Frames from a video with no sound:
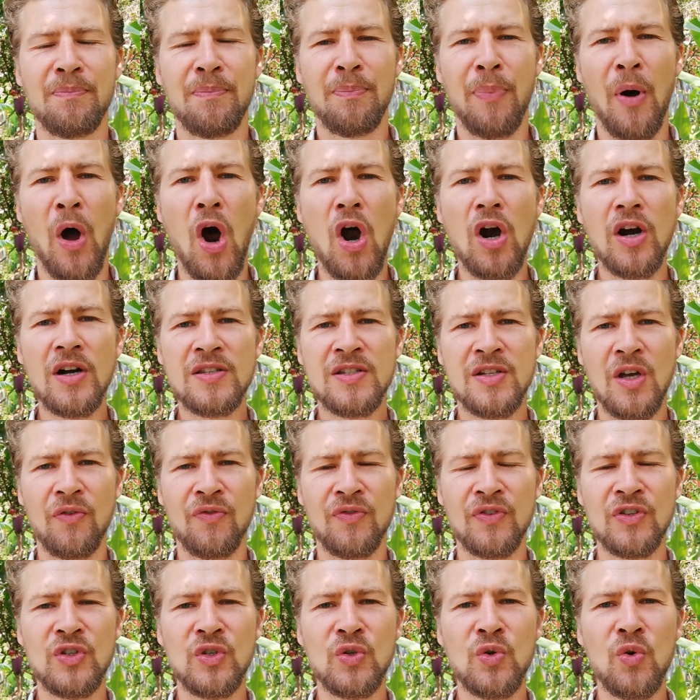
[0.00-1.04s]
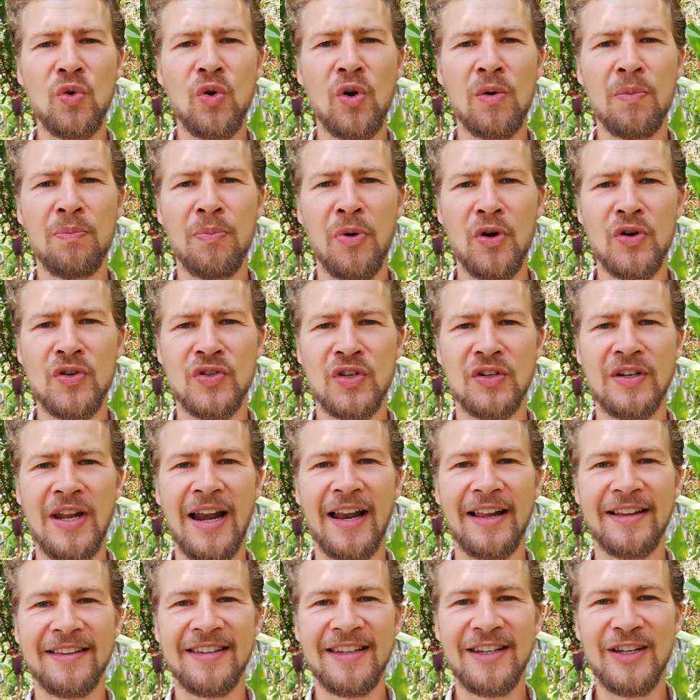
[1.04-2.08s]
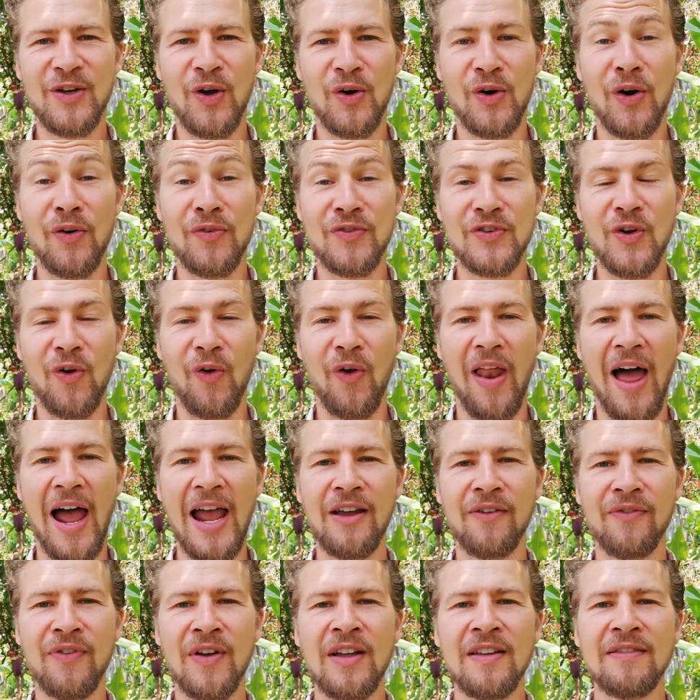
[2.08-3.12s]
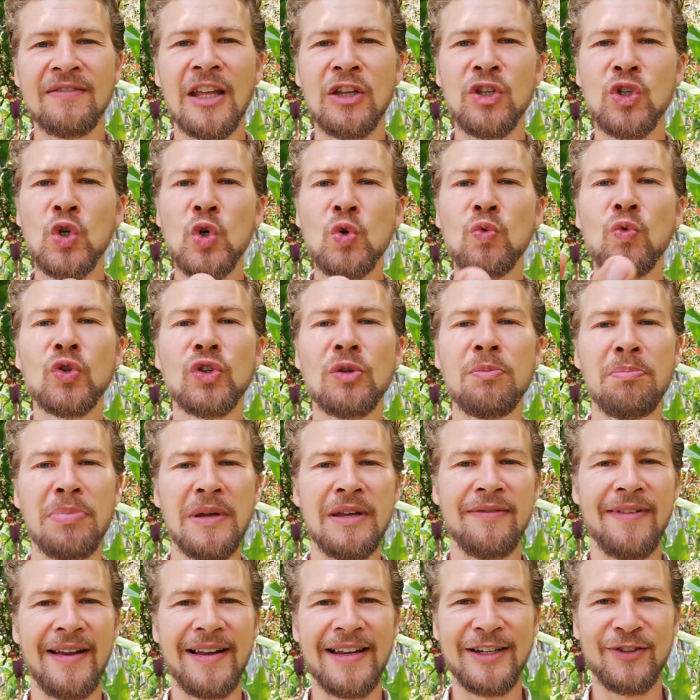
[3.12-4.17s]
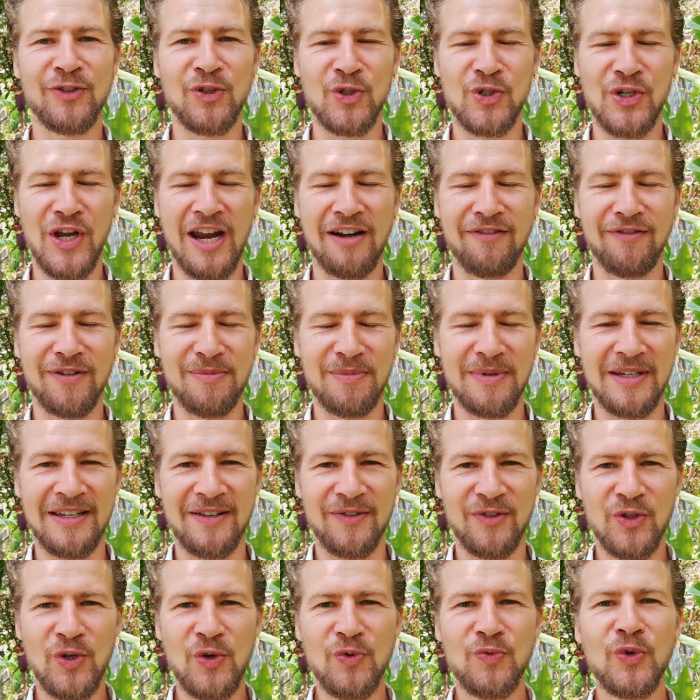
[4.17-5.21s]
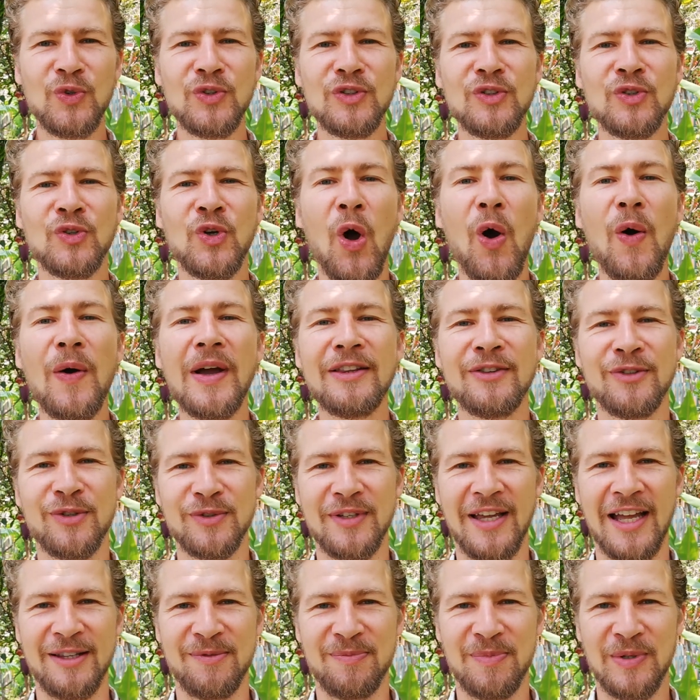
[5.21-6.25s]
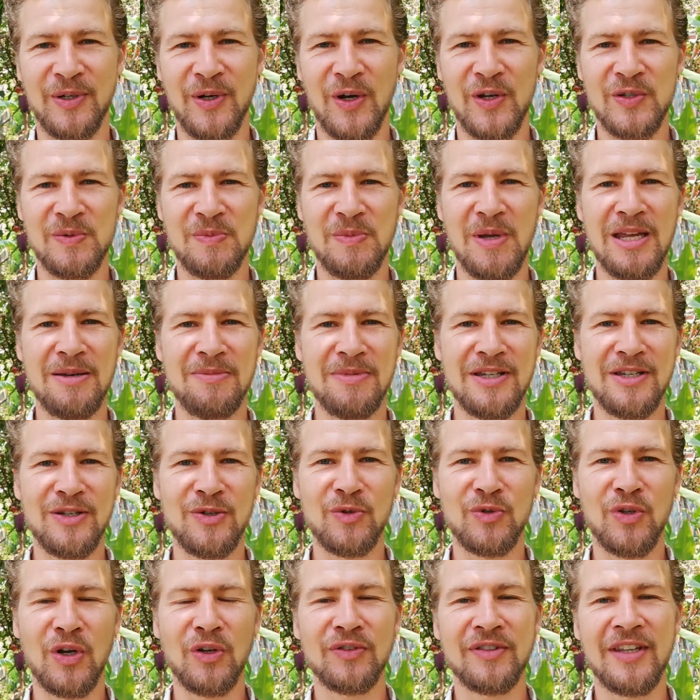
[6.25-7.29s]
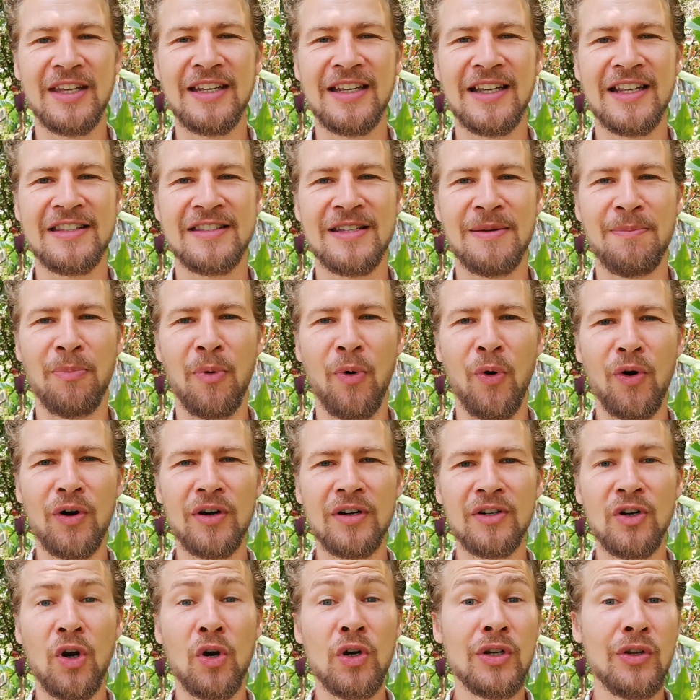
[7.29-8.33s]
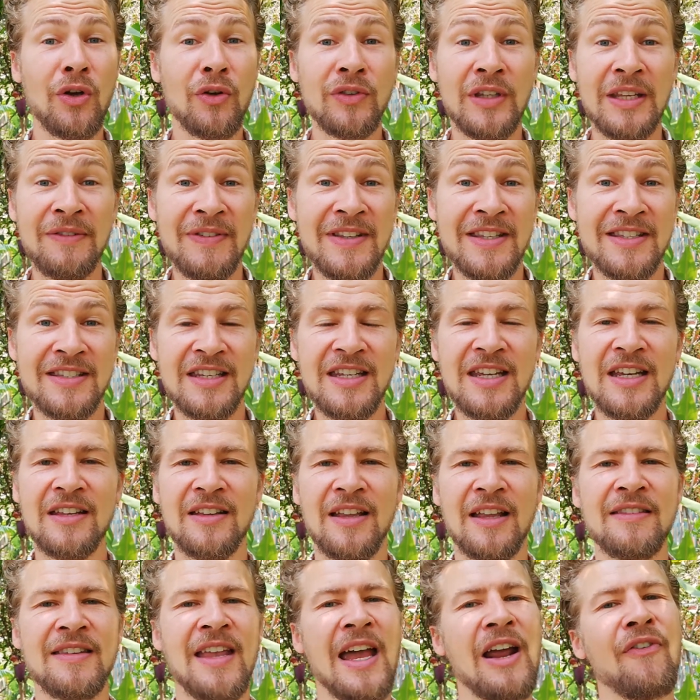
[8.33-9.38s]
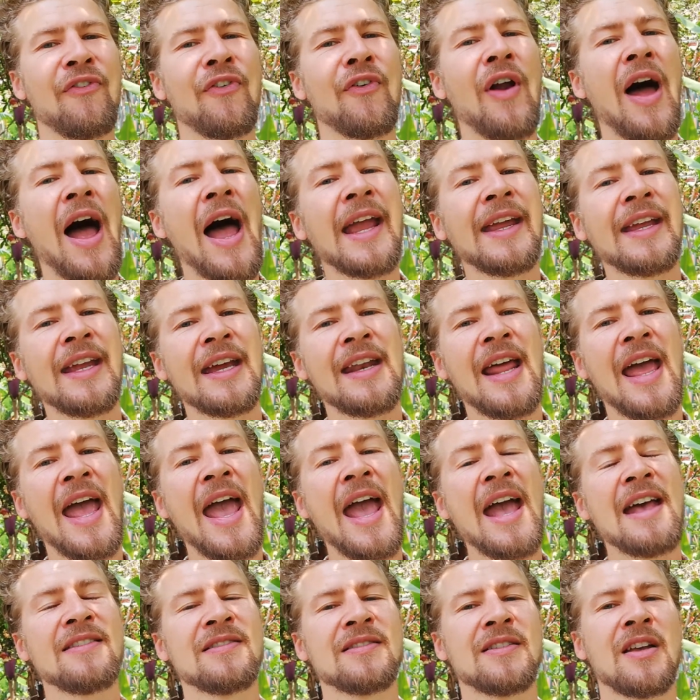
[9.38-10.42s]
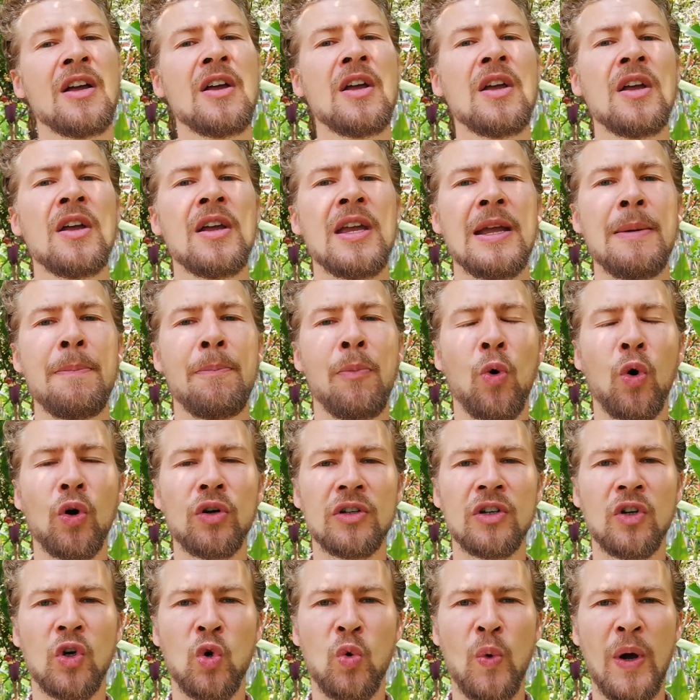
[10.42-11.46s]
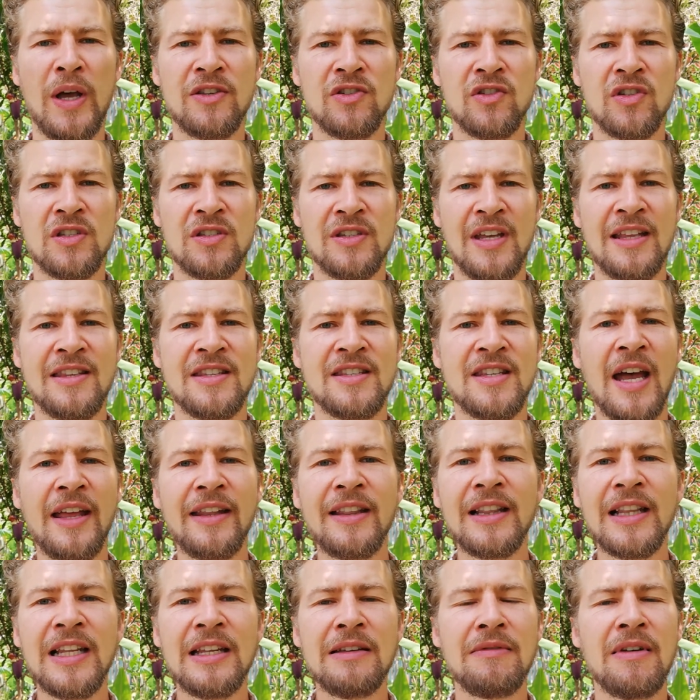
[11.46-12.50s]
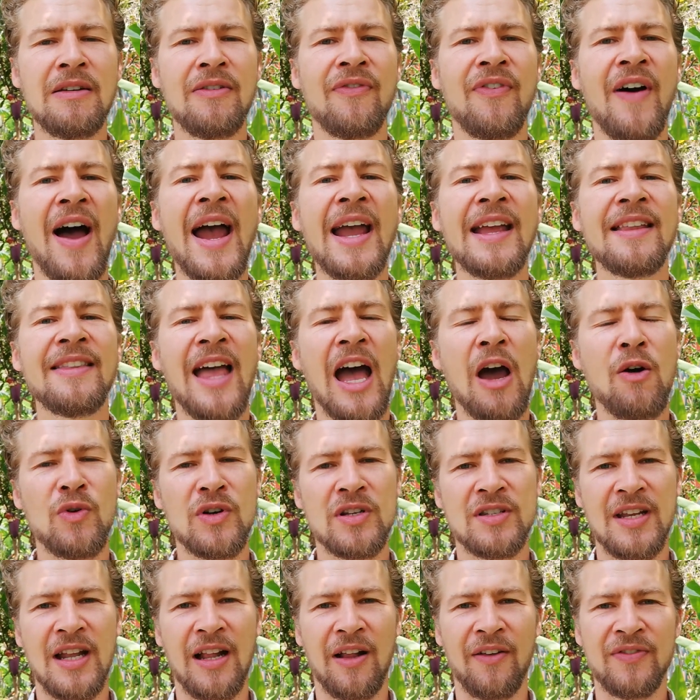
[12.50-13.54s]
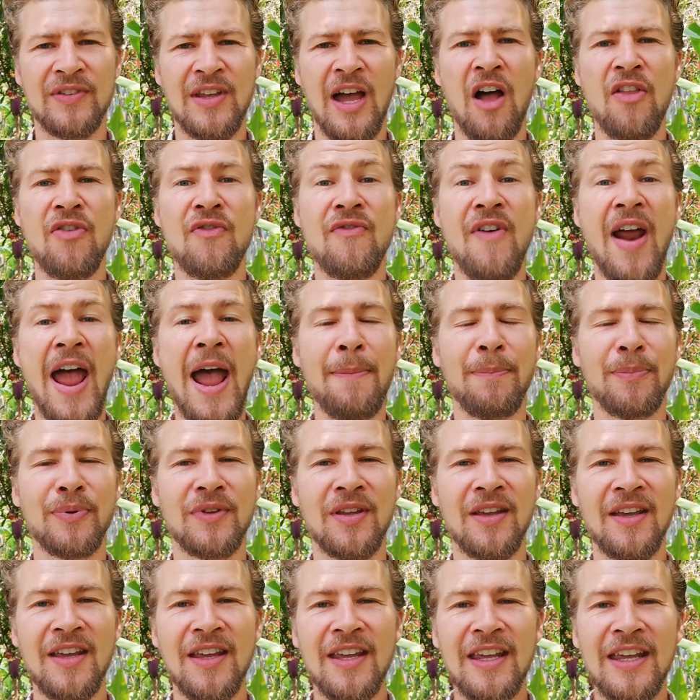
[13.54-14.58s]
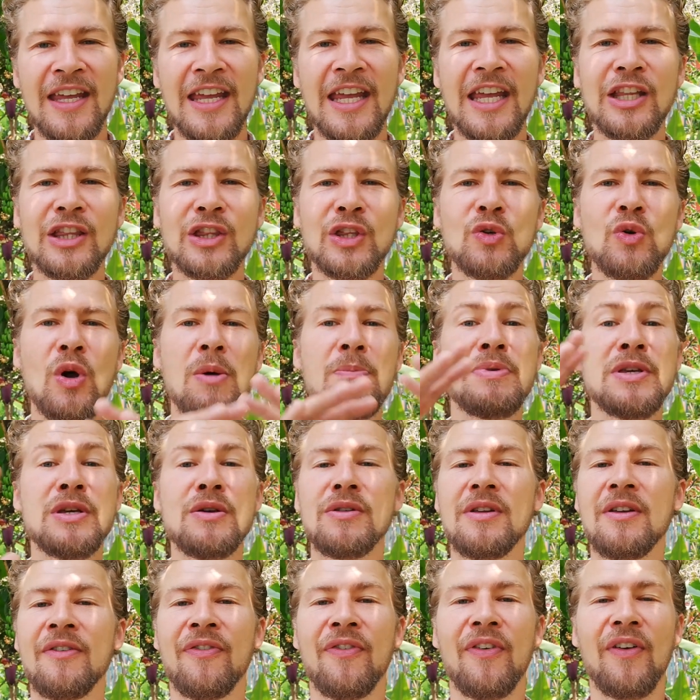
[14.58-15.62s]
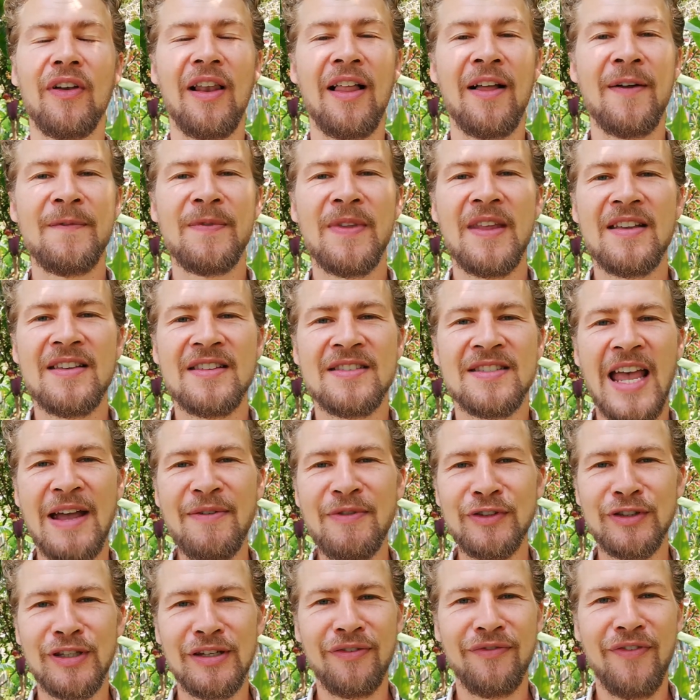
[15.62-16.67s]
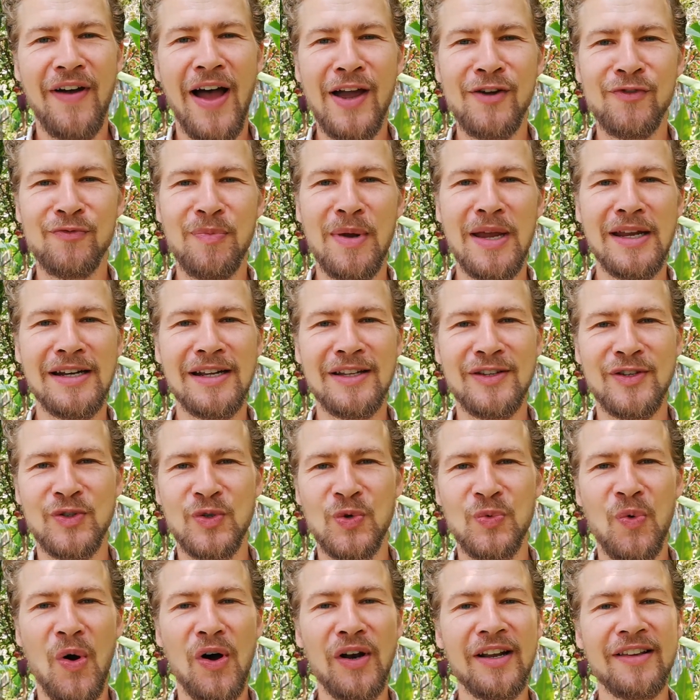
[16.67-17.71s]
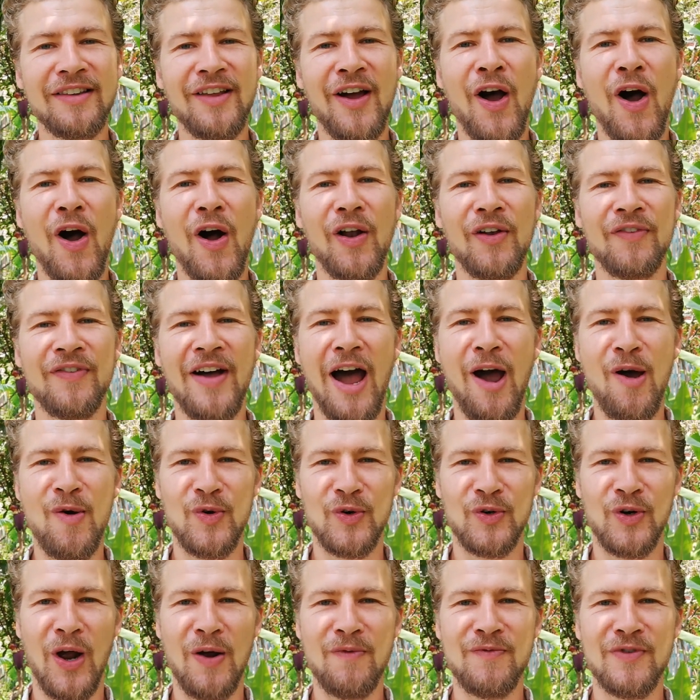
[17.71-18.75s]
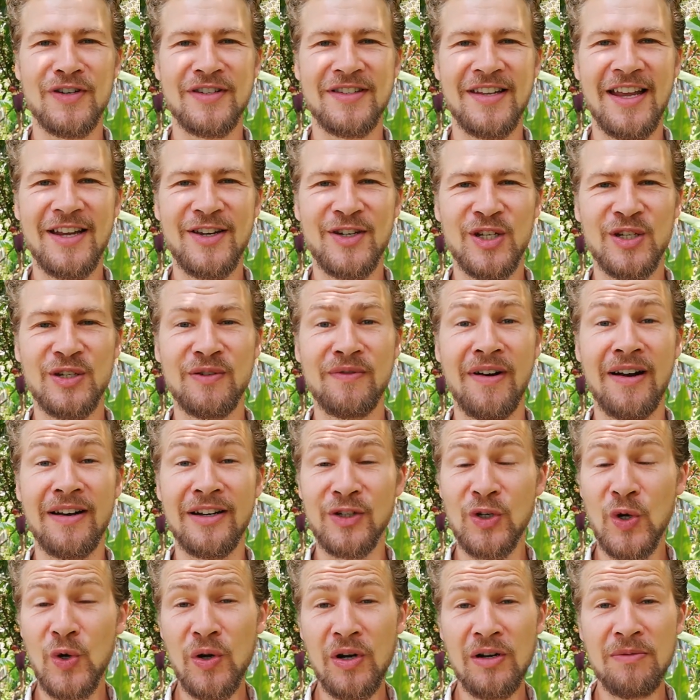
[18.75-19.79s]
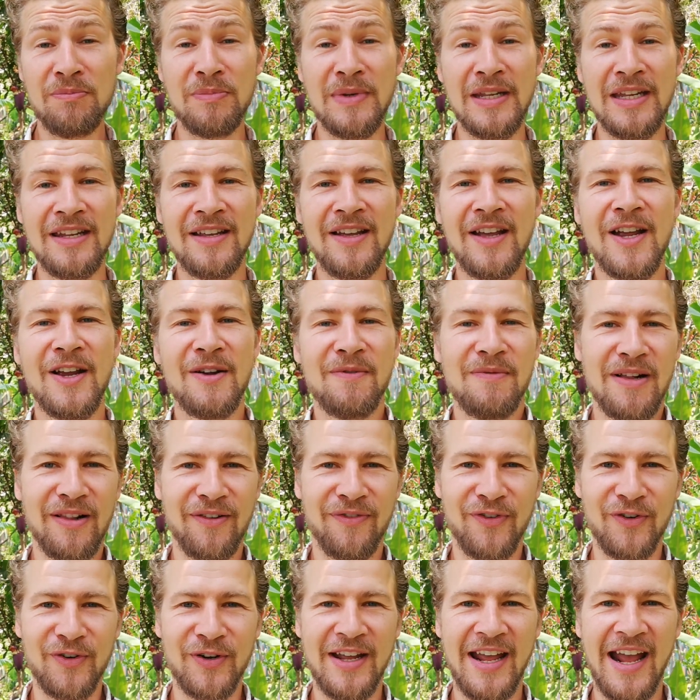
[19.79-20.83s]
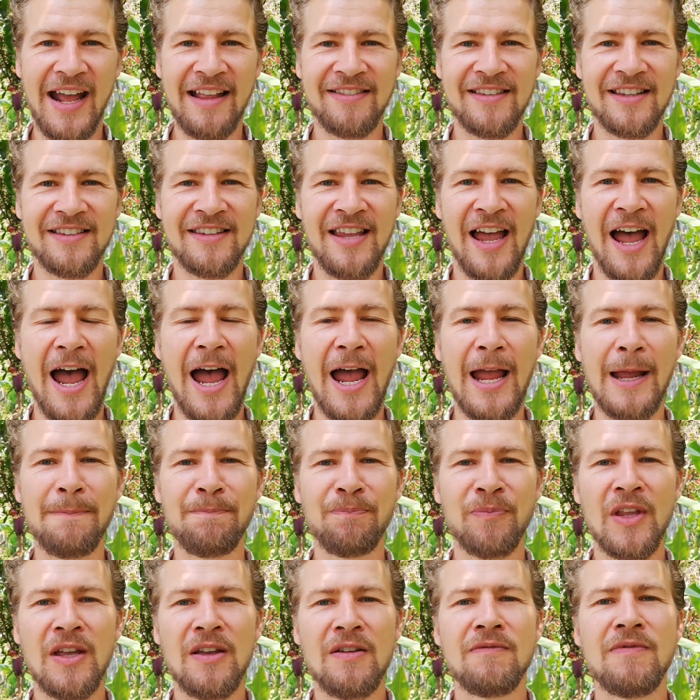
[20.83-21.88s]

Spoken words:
parts of your personality or of your life that you wouldn't be willing to share with me. You wouldn't go into that because maybe you don't think it's important or you don't even see it, and therefore I can ask important questions, and suddenly we find ourselves unwrapped into a beautiful 75 minutes to 1.5 hour conversation where you and me will forget the time.